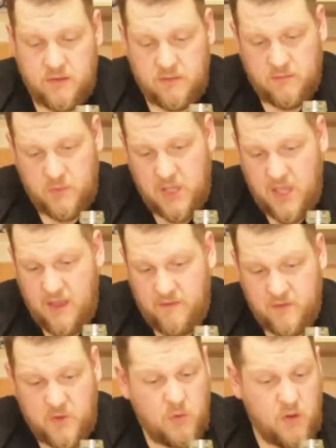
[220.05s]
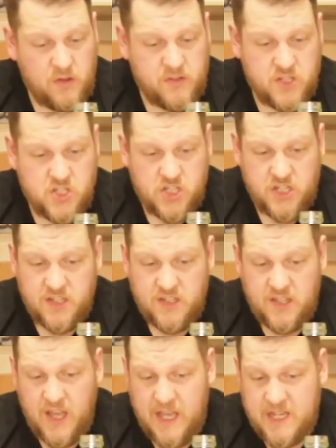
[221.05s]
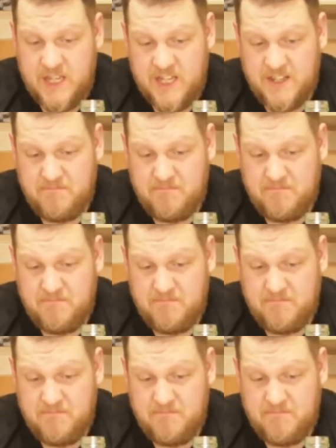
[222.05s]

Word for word: We have no oxygen inside,